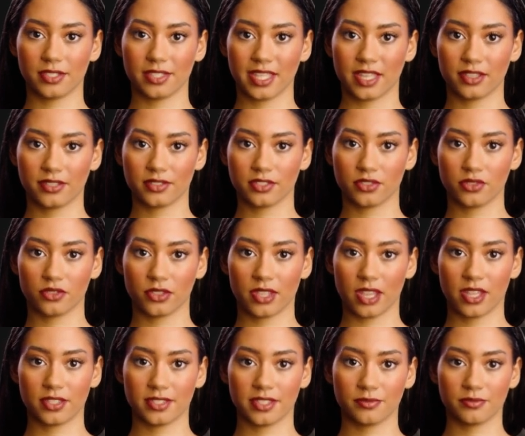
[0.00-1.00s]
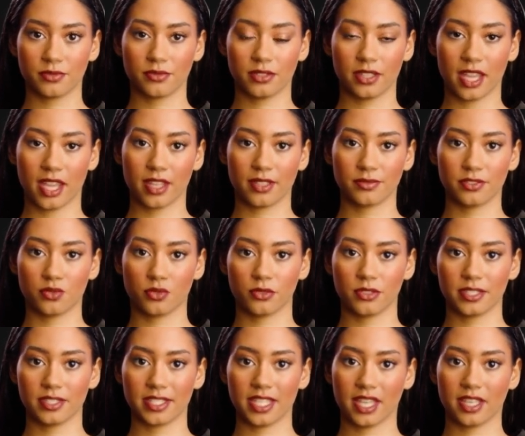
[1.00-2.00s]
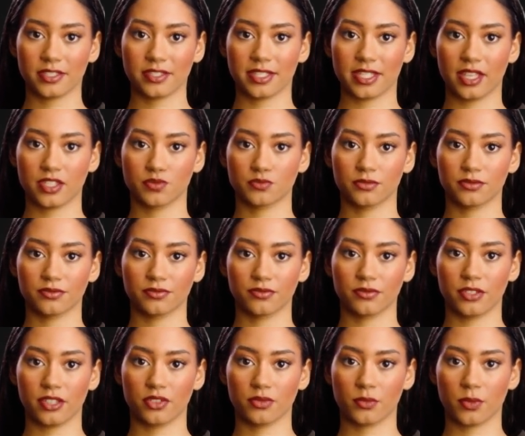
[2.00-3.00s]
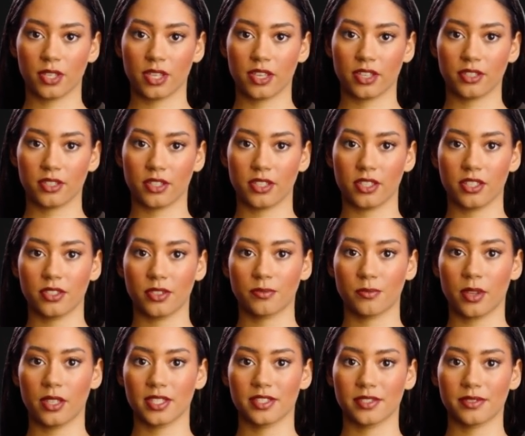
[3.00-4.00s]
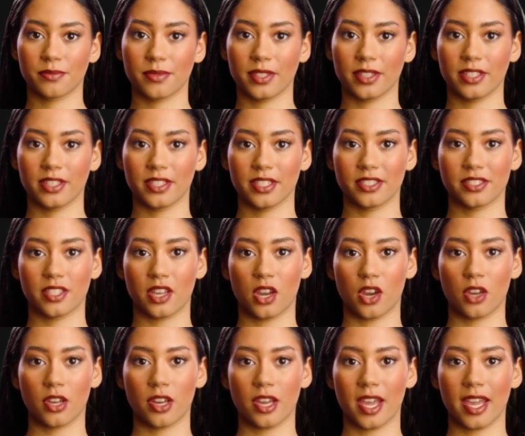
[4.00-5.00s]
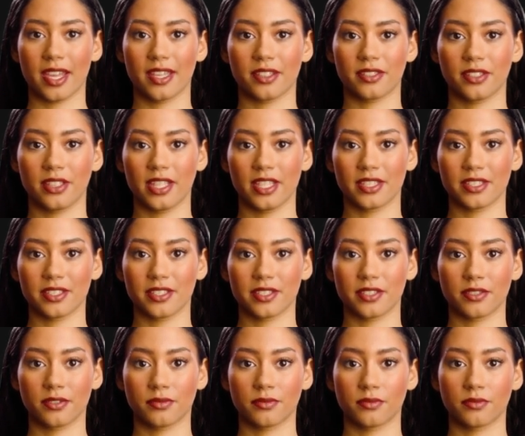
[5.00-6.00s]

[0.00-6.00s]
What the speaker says: cells, create simple games, or design schedules for their week. The possibilities are endless.